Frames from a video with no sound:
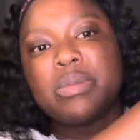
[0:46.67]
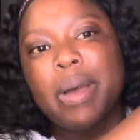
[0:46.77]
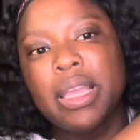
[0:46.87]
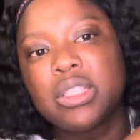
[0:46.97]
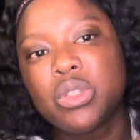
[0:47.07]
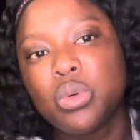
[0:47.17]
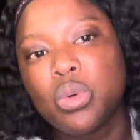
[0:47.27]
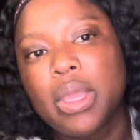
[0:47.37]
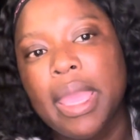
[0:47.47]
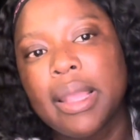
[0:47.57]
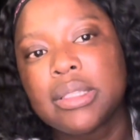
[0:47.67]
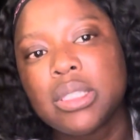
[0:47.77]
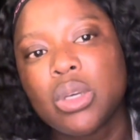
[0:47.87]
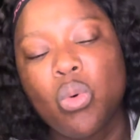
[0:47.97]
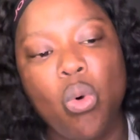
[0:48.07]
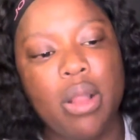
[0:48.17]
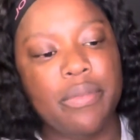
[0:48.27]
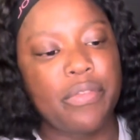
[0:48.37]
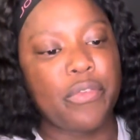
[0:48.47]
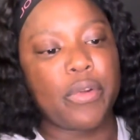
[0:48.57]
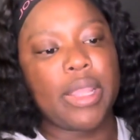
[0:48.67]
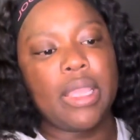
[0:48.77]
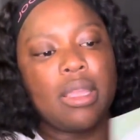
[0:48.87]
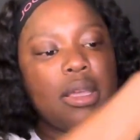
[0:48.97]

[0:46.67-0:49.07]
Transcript: buy two, get one free.